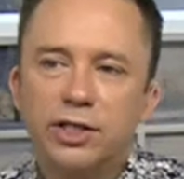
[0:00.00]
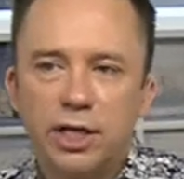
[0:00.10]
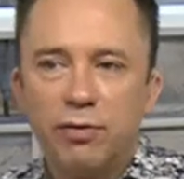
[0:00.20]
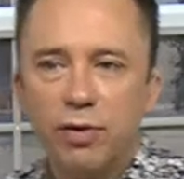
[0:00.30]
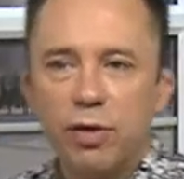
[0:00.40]

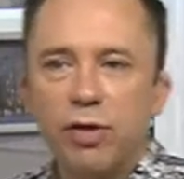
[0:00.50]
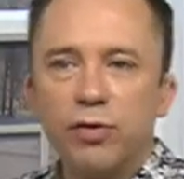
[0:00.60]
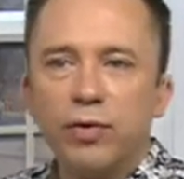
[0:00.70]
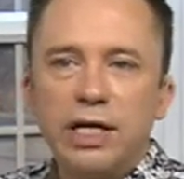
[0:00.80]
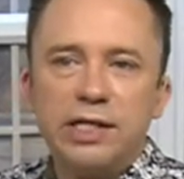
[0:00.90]
because here are the
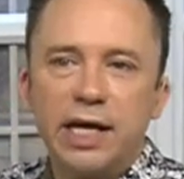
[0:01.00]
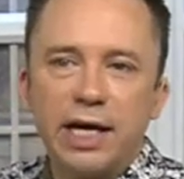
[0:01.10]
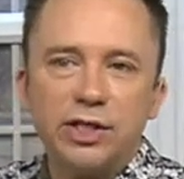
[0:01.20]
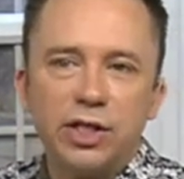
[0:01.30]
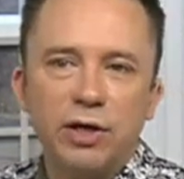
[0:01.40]
three
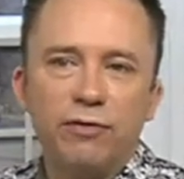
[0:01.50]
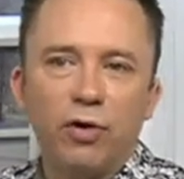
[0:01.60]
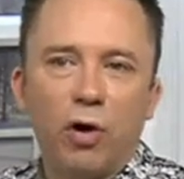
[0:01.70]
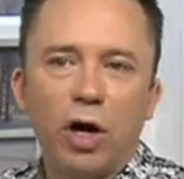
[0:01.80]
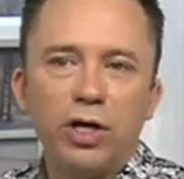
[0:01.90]
sets that
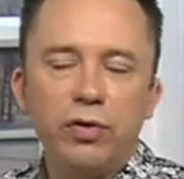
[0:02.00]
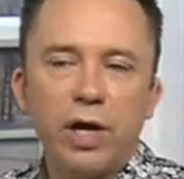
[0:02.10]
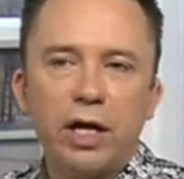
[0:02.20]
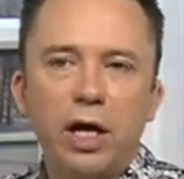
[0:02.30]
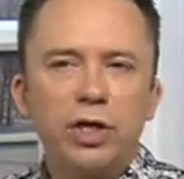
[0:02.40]
you've got, and you
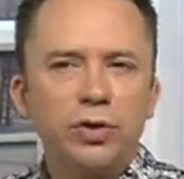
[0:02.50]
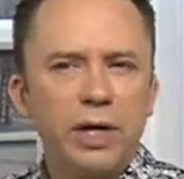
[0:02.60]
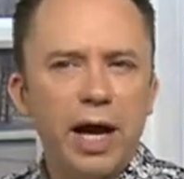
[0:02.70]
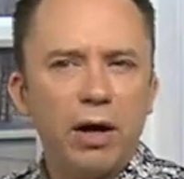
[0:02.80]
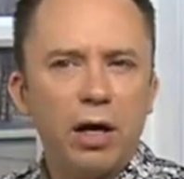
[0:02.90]
get do
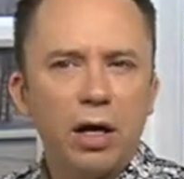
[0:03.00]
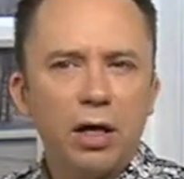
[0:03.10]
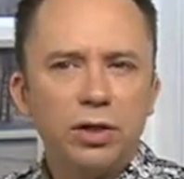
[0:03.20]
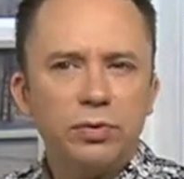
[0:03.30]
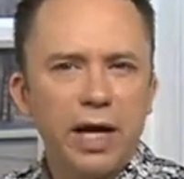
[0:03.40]
we get
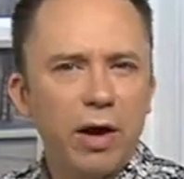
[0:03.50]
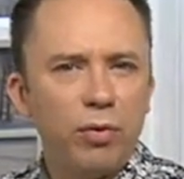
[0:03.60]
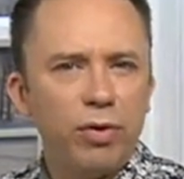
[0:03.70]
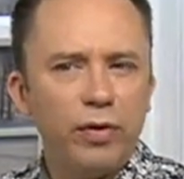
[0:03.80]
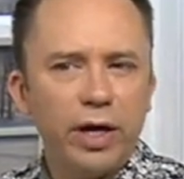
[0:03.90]
do we get
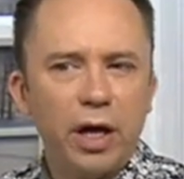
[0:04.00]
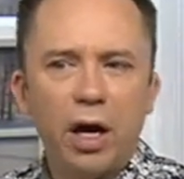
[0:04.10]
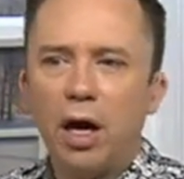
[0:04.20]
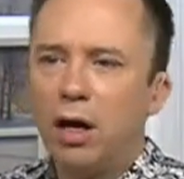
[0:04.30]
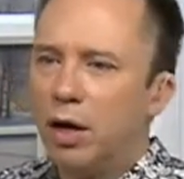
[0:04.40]
all three?
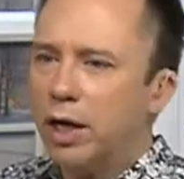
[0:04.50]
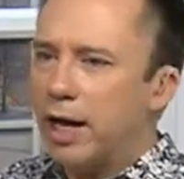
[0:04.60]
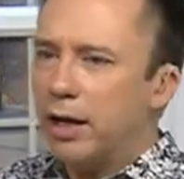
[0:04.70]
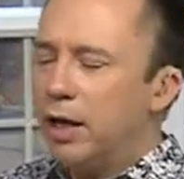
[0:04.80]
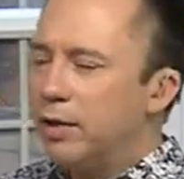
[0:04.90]
Oh,
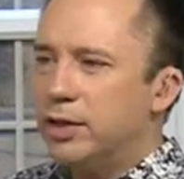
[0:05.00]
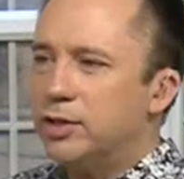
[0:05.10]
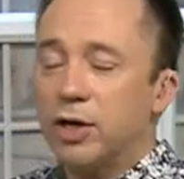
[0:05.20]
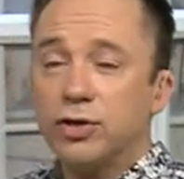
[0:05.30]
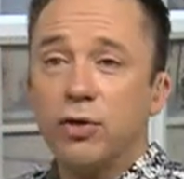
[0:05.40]
okay.
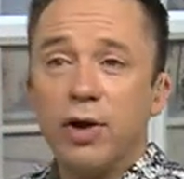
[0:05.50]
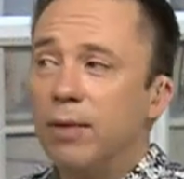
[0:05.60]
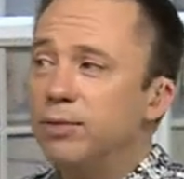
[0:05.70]
So, sorry,